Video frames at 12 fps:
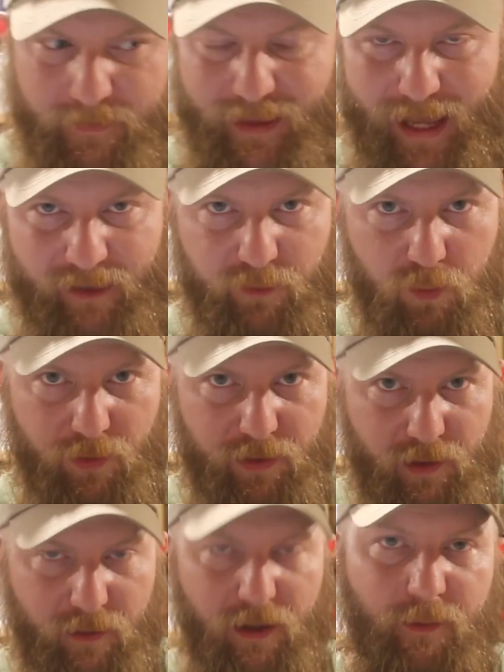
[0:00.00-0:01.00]
that's where
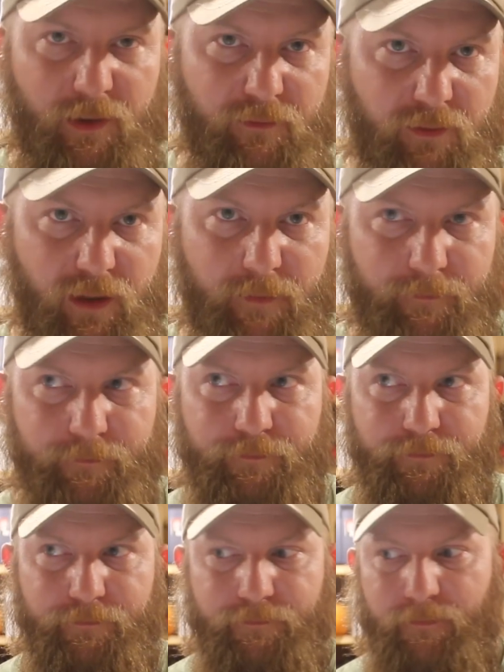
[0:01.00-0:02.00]
they're coming from.
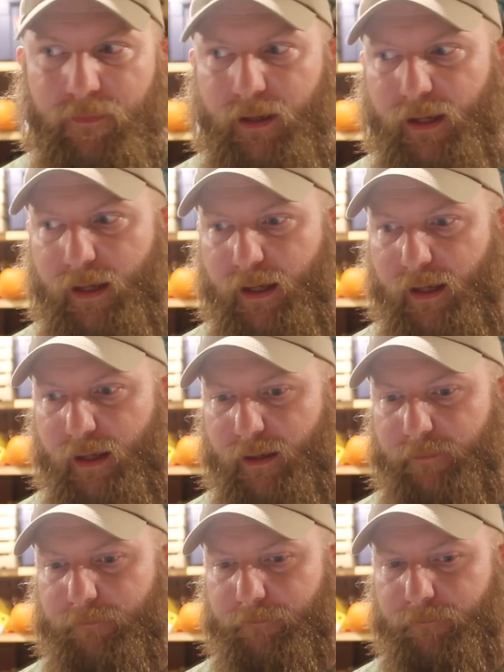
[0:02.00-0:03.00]

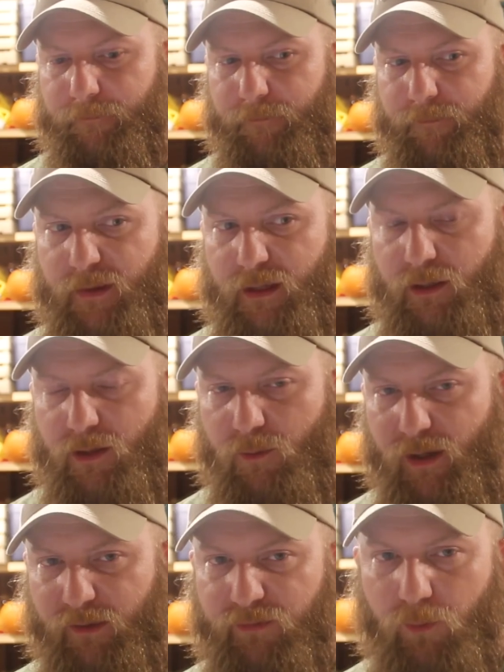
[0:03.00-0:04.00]
And the
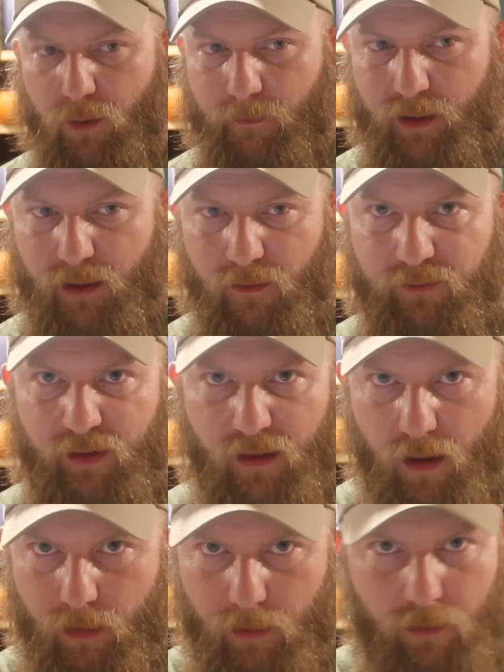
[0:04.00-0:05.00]
U.S. foreign policy,
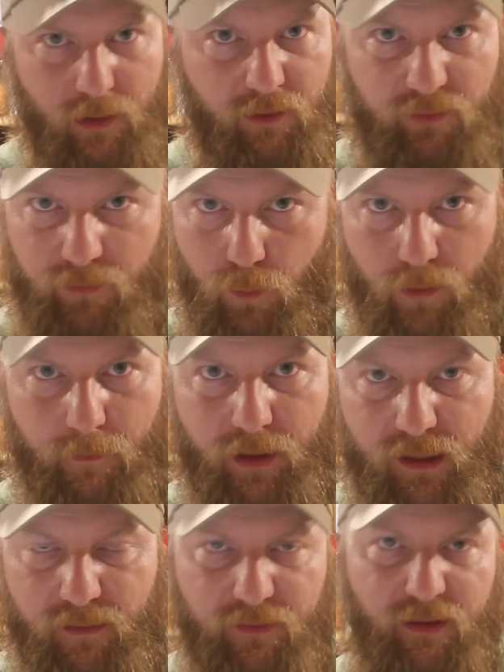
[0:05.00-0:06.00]
the hawkish foreign
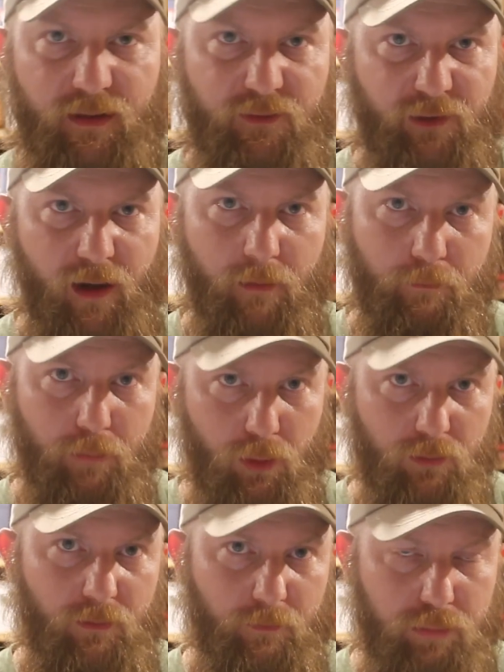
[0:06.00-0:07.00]
policy that John
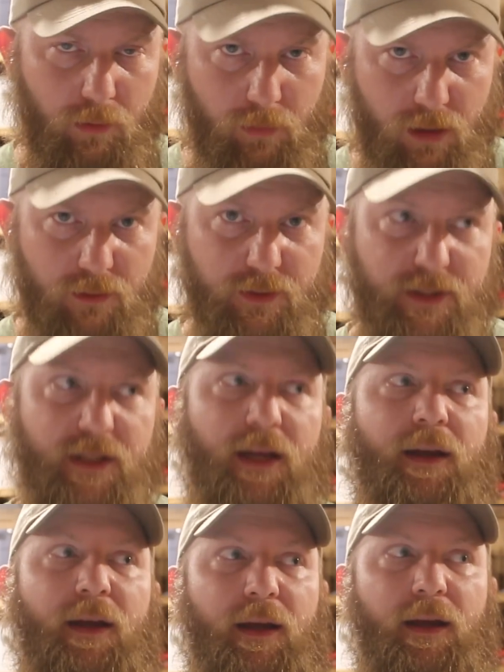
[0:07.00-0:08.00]
Bolton promotes,
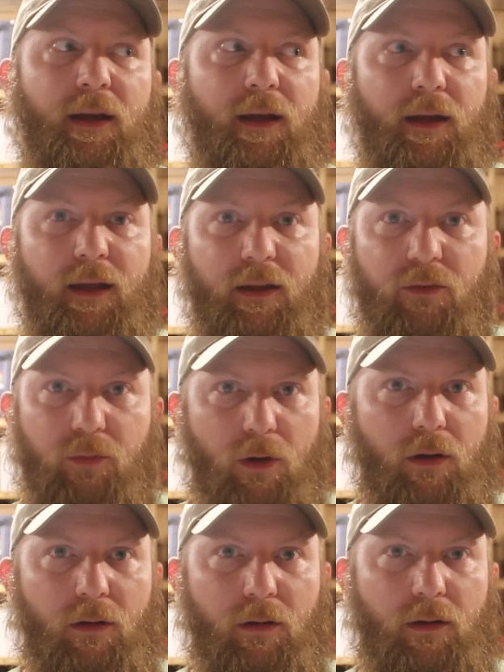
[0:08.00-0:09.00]
is
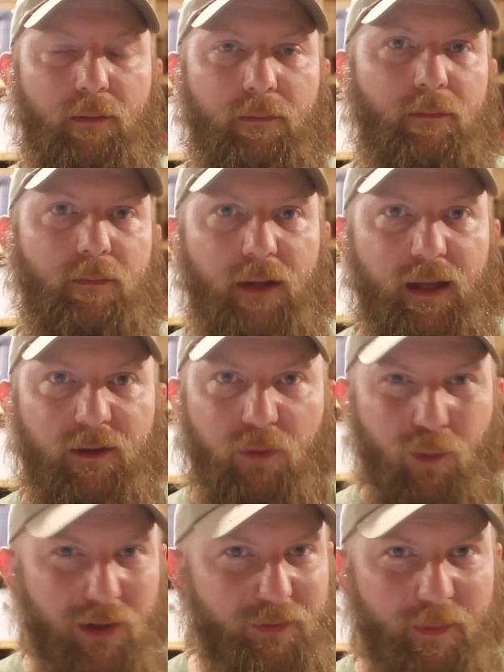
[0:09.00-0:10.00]
wrong.
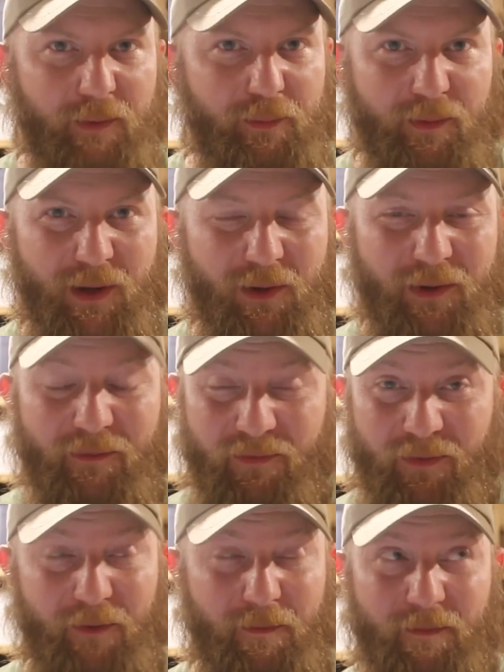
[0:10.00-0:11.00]
It's what's been promoted
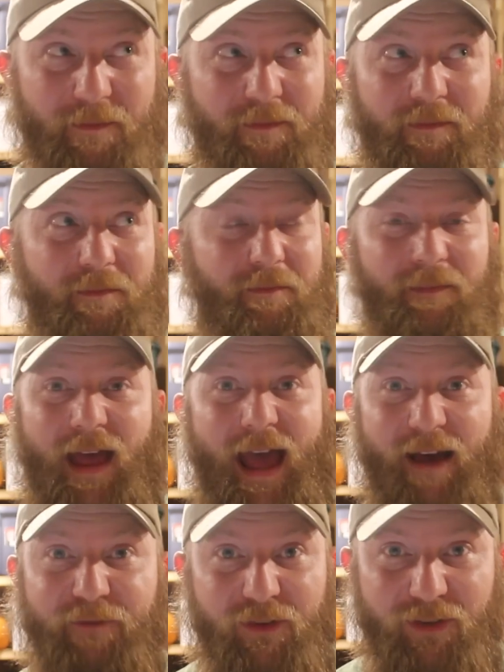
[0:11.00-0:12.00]
for
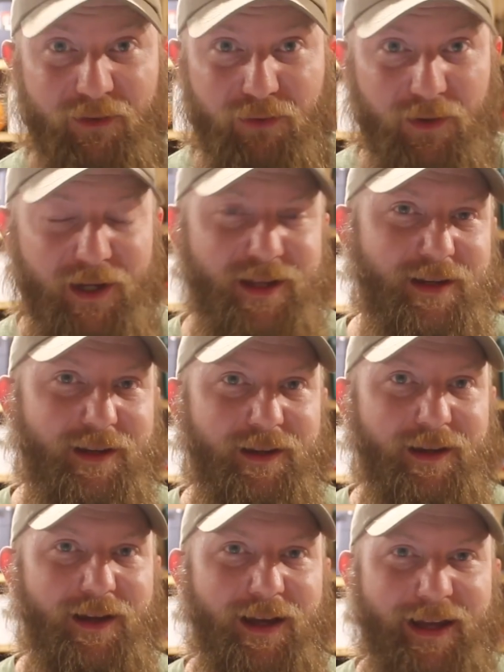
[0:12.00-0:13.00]
half a century,
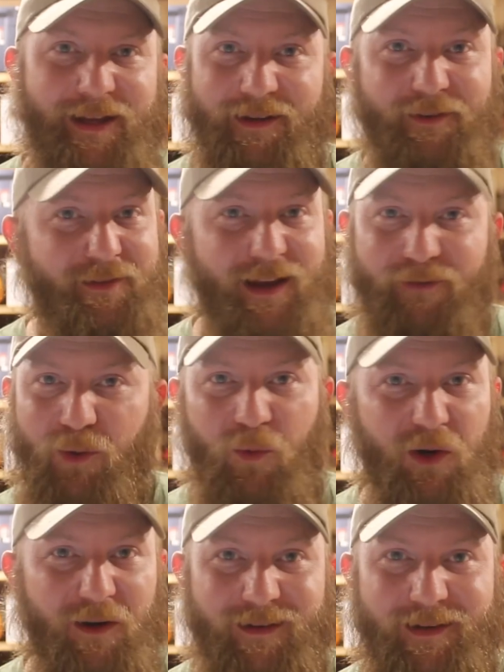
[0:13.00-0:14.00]
and it's never
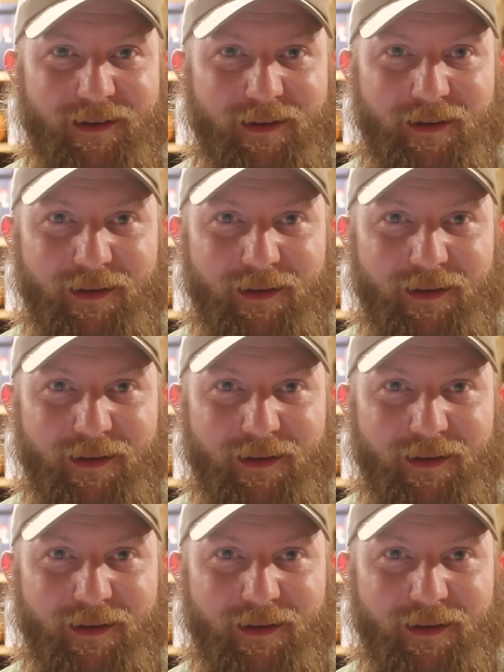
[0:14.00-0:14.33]
worked.